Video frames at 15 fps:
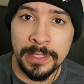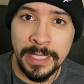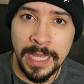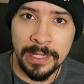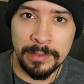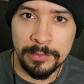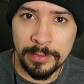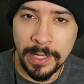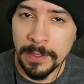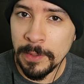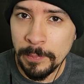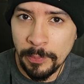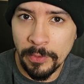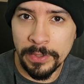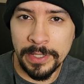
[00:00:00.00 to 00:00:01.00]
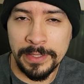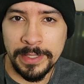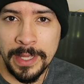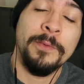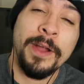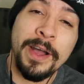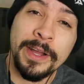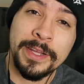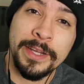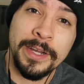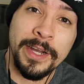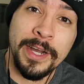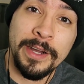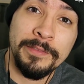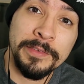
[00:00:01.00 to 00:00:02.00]
that teleported the Rock
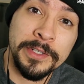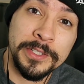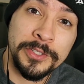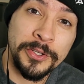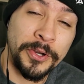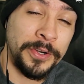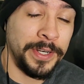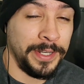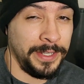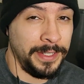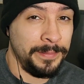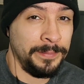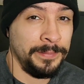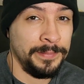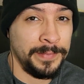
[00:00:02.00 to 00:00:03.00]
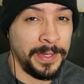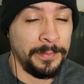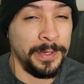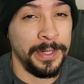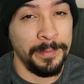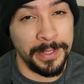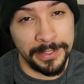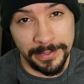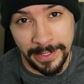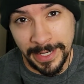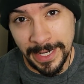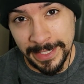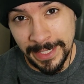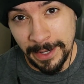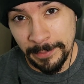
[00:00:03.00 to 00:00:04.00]
of Eternity. I wanted to make sure I
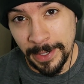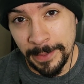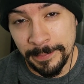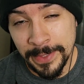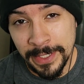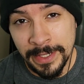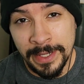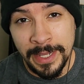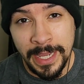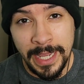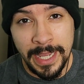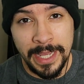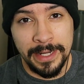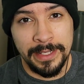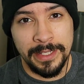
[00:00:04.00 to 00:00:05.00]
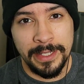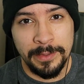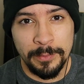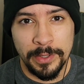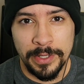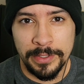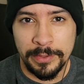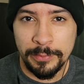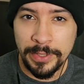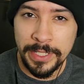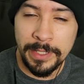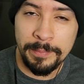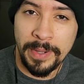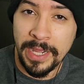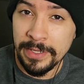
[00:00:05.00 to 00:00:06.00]
got that right. And he was
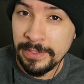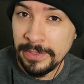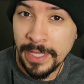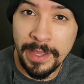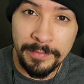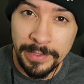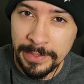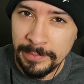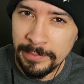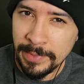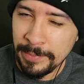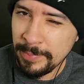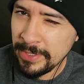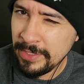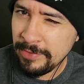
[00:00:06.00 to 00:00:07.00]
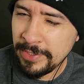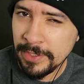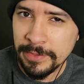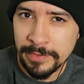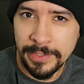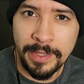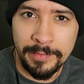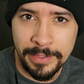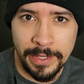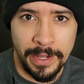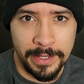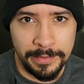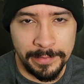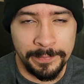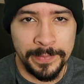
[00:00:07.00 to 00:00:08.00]
greeted by 6 or 7
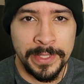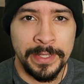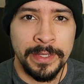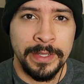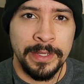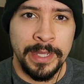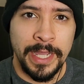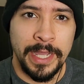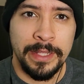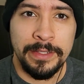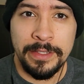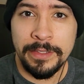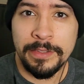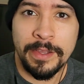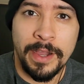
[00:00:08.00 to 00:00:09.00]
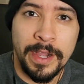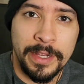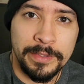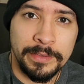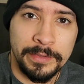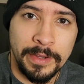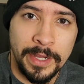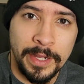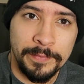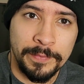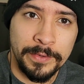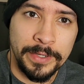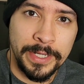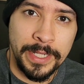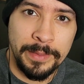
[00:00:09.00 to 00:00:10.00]
gods, and these gods
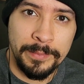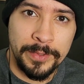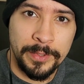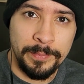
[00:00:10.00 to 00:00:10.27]
offered him to